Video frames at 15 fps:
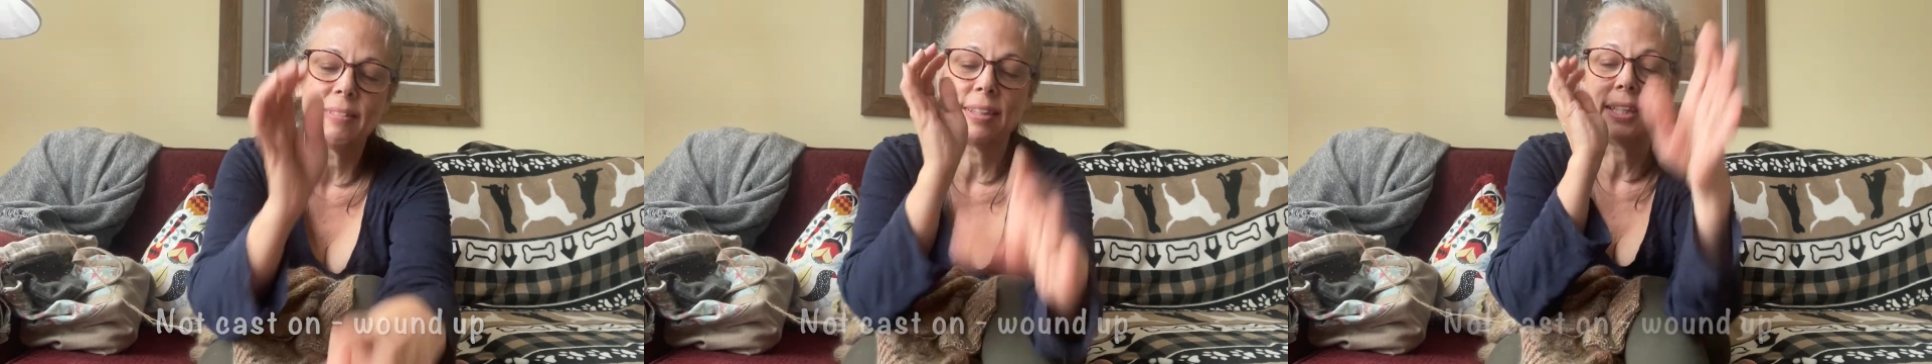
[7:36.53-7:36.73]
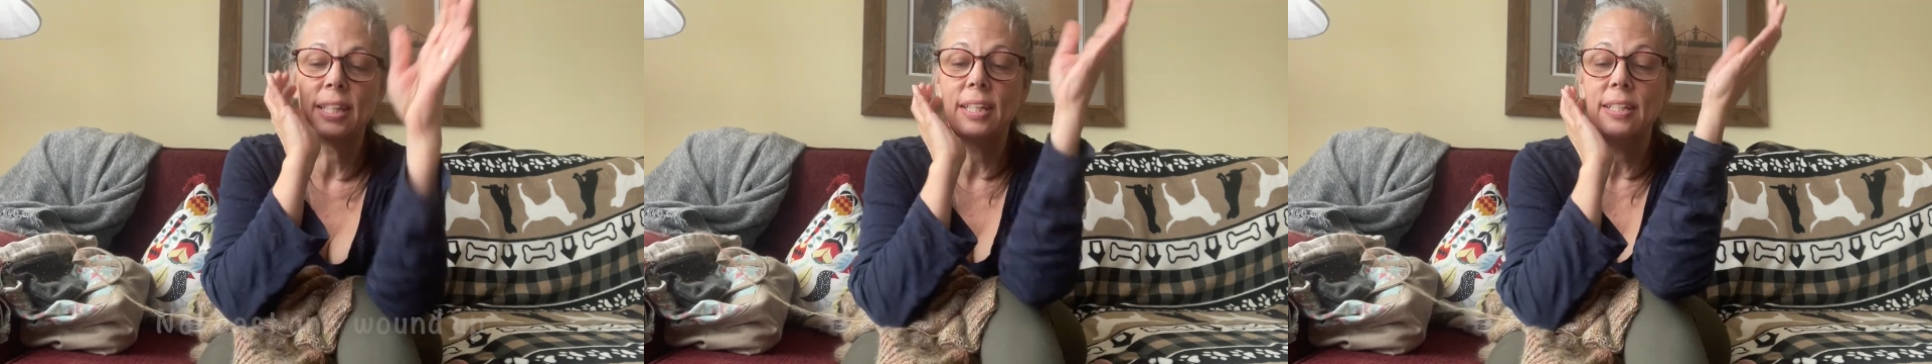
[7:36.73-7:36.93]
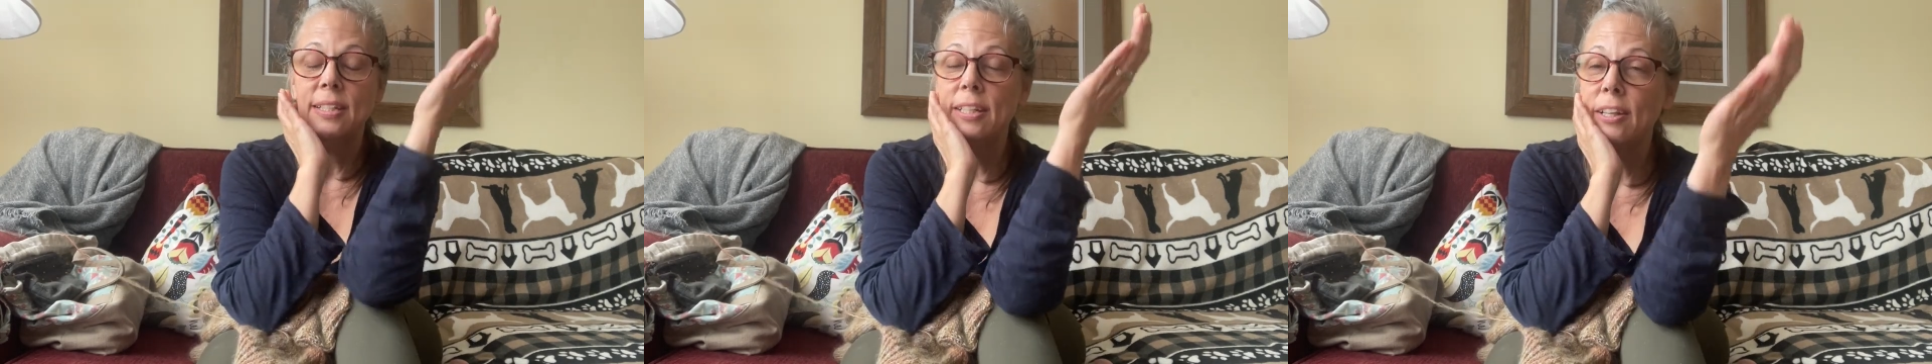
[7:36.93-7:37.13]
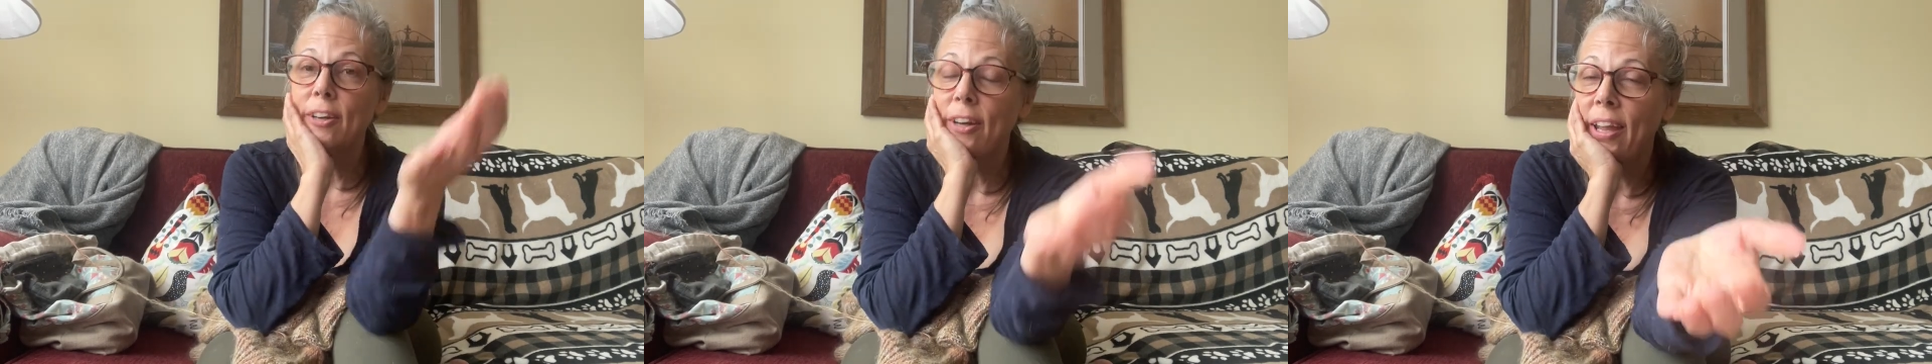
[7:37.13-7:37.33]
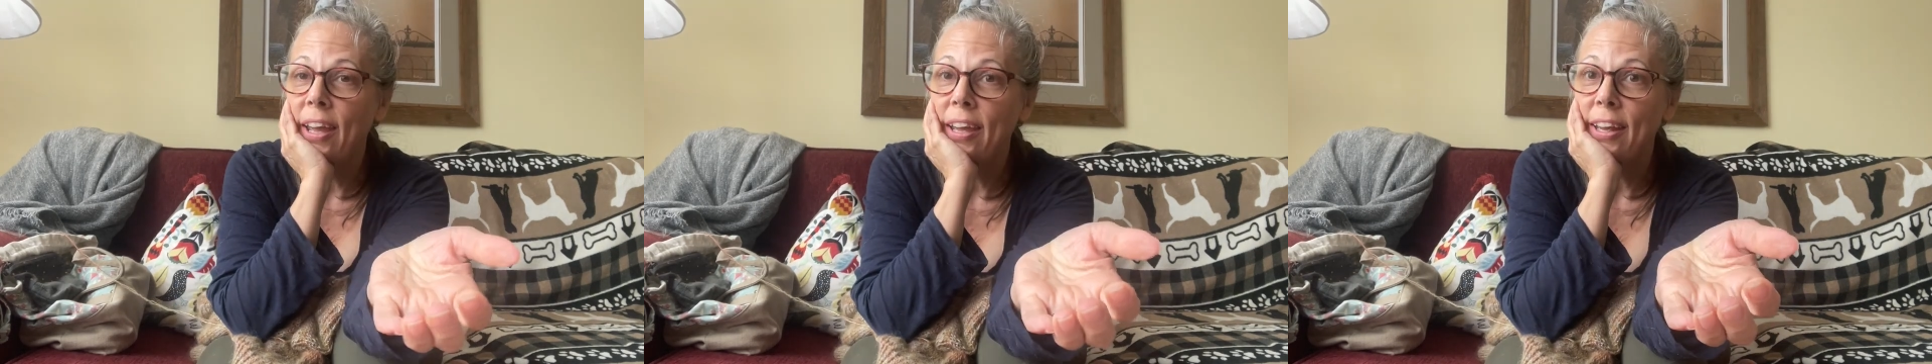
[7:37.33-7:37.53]
the
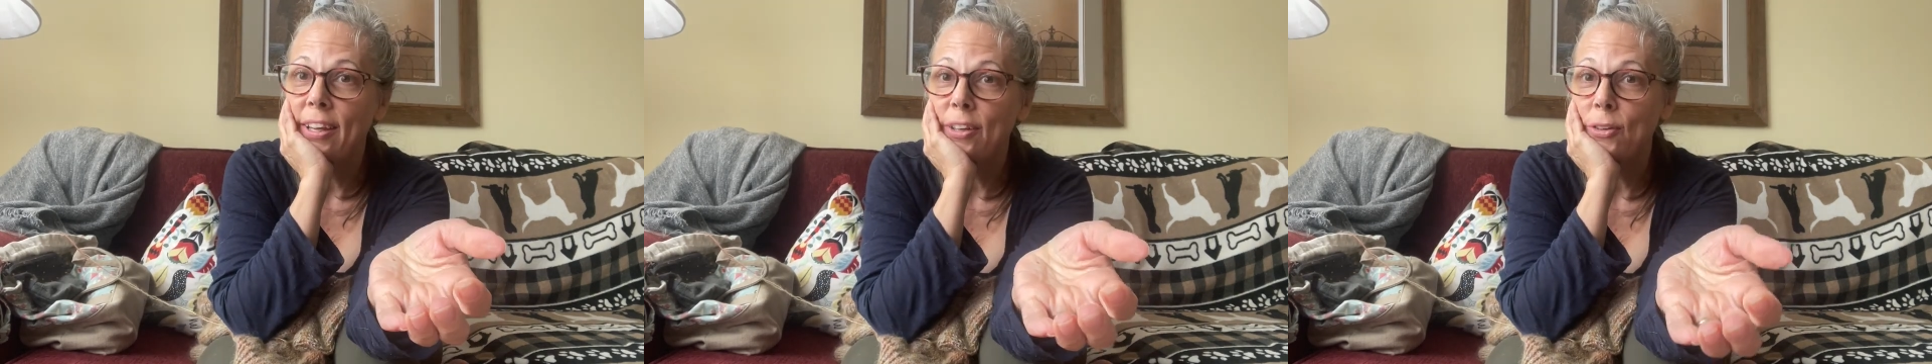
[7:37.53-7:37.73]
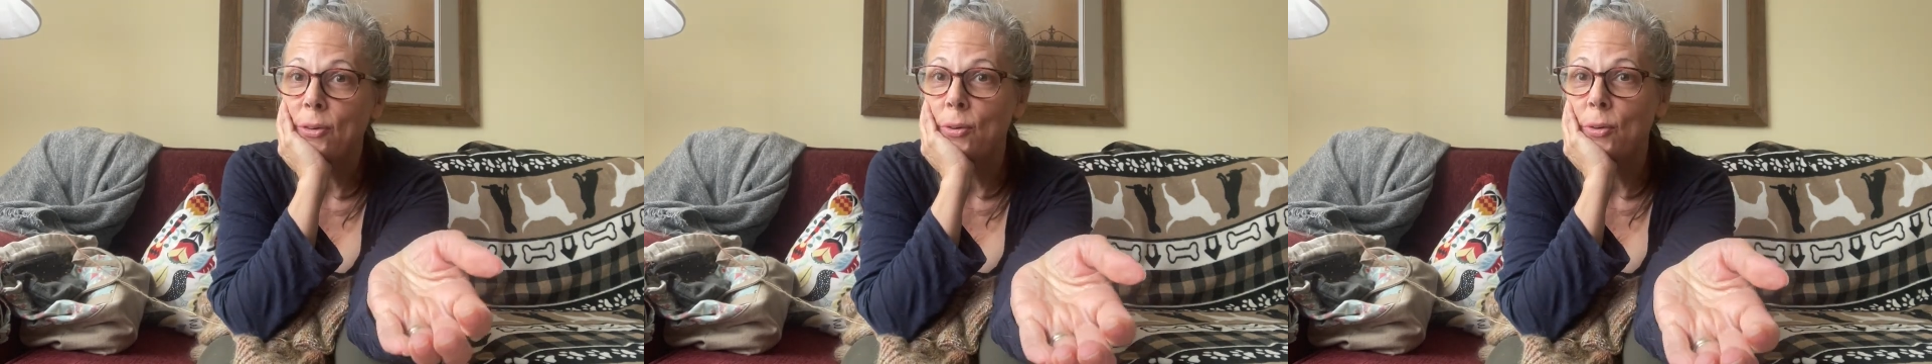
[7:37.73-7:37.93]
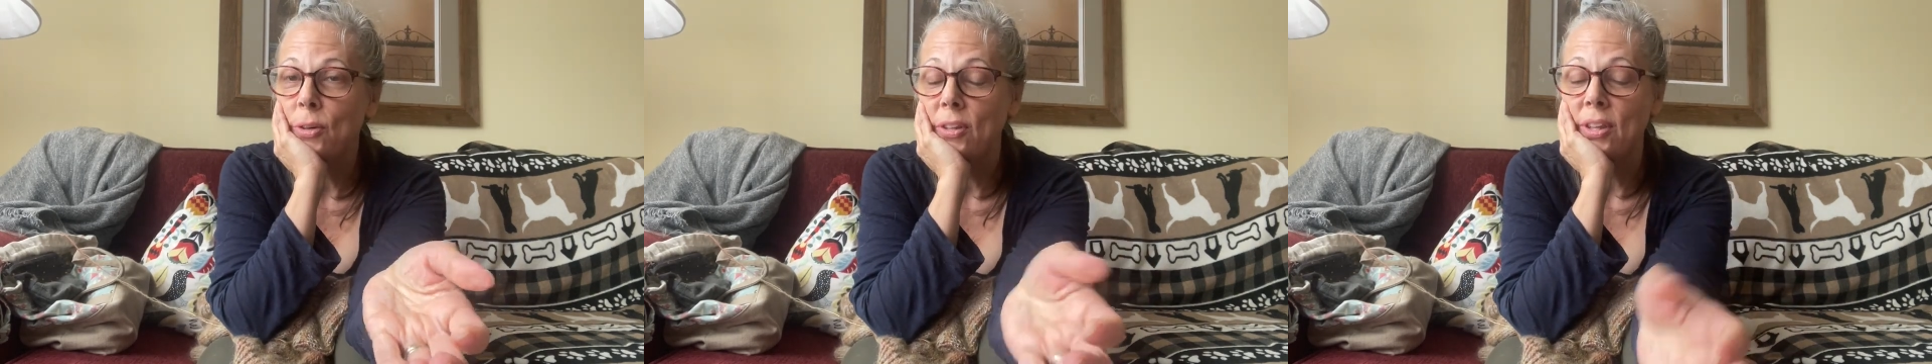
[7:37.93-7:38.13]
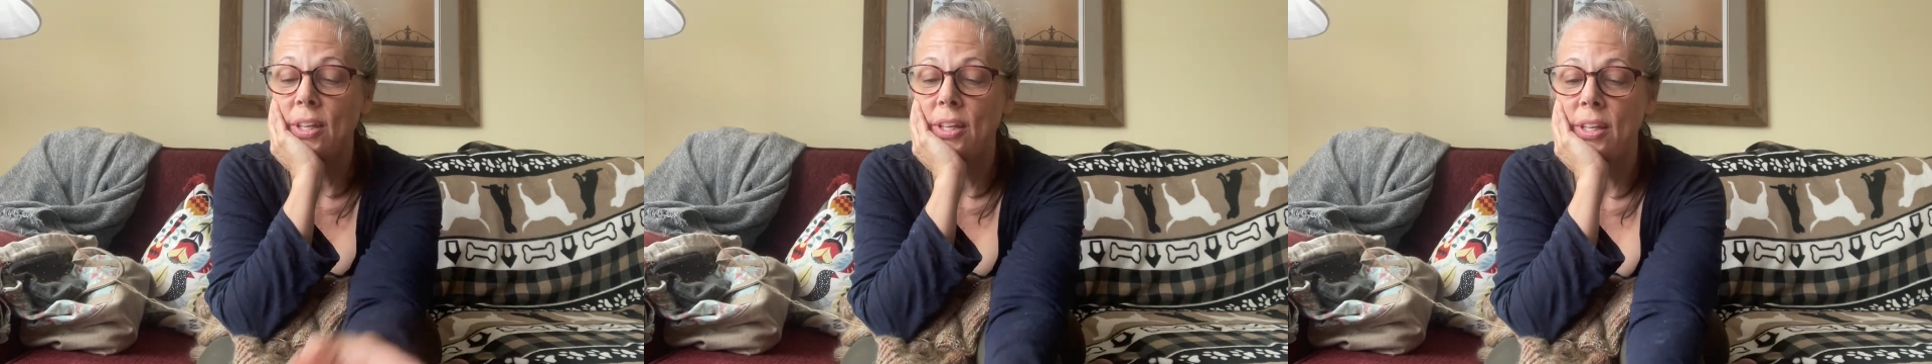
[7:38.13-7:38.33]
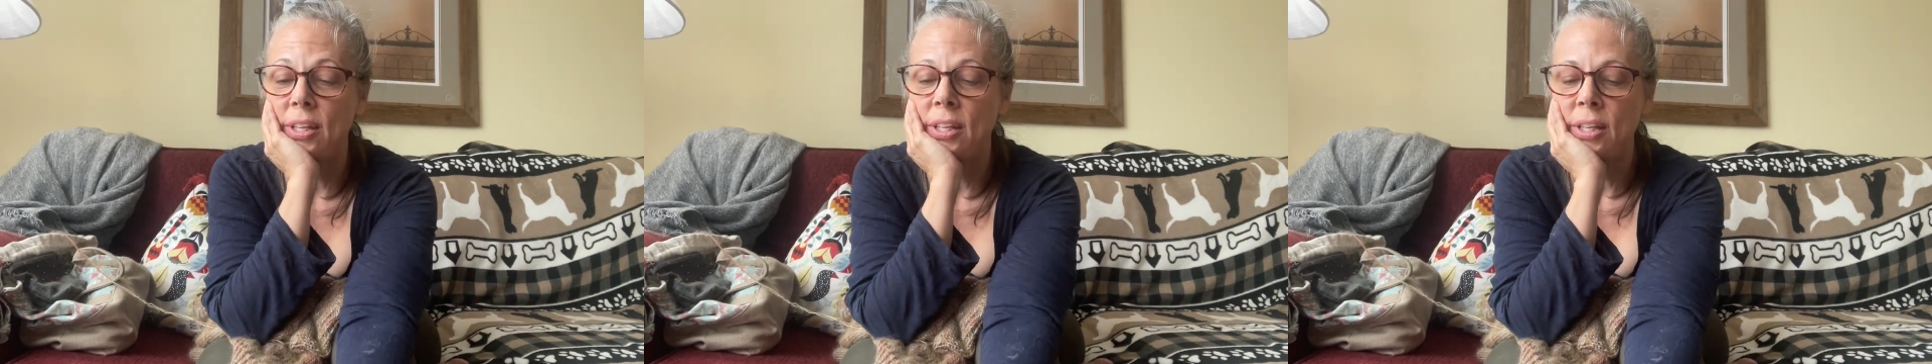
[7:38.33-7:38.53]
DRK or
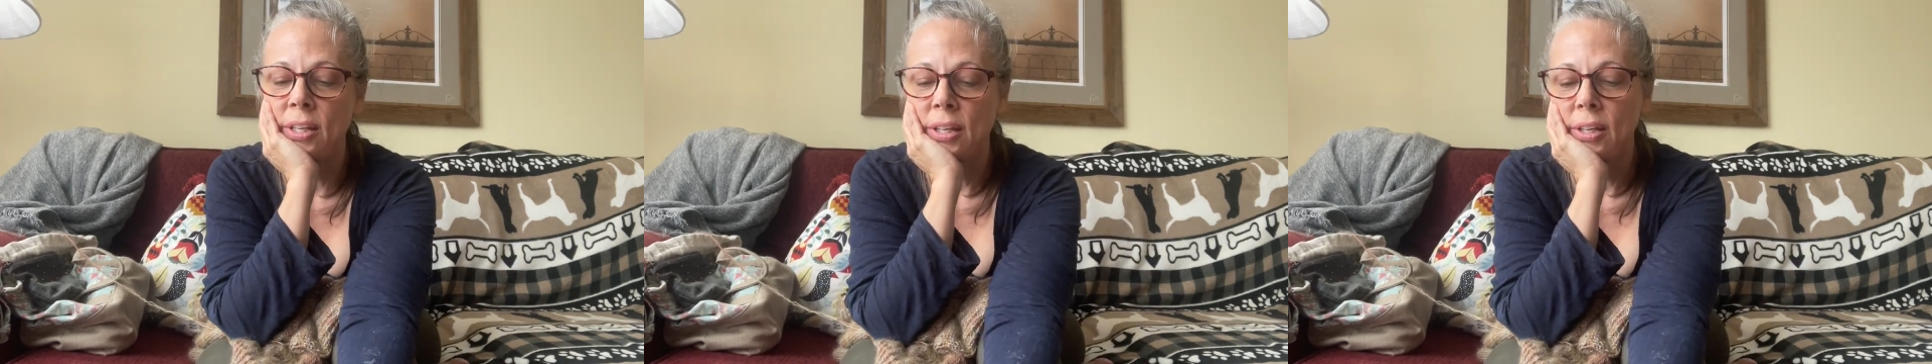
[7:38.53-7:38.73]
the